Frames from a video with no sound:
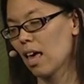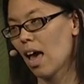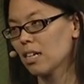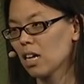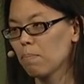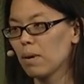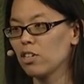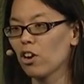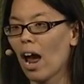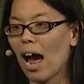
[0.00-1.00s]
end up in
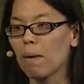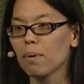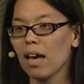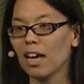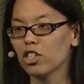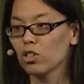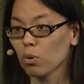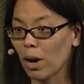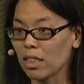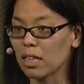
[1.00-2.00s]
your app and do
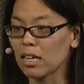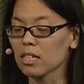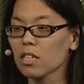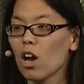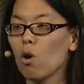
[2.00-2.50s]
the right things,